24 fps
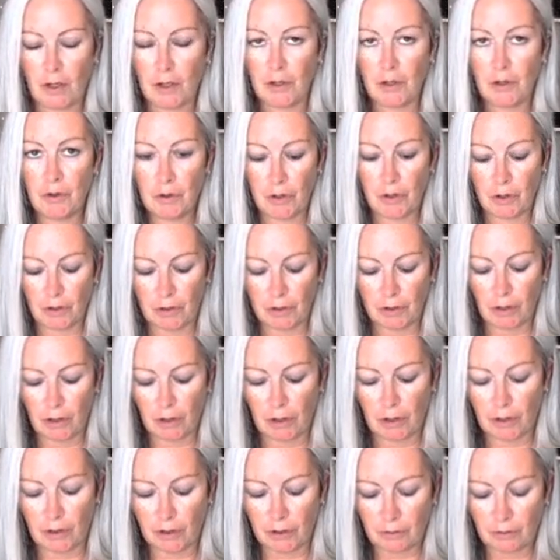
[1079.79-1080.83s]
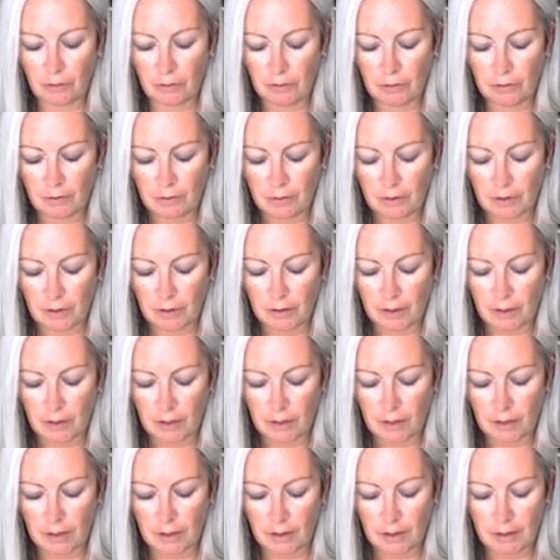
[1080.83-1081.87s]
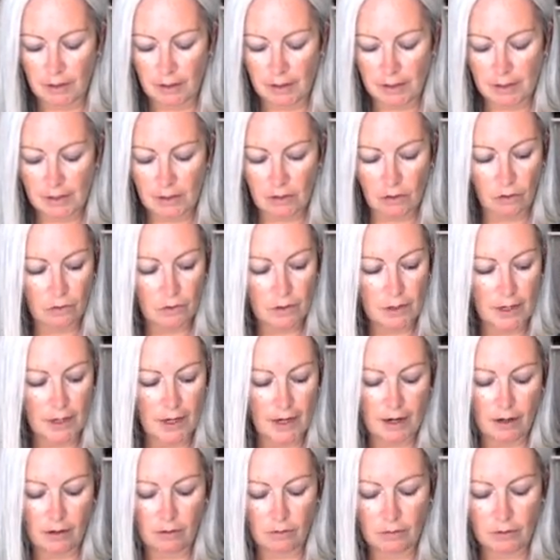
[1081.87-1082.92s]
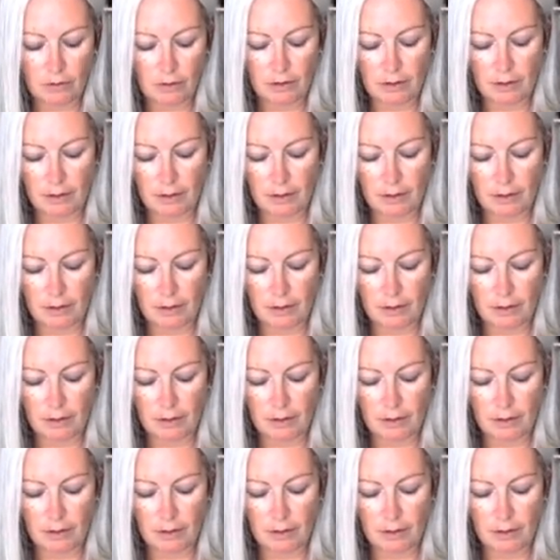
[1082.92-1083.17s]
you can glue this on now.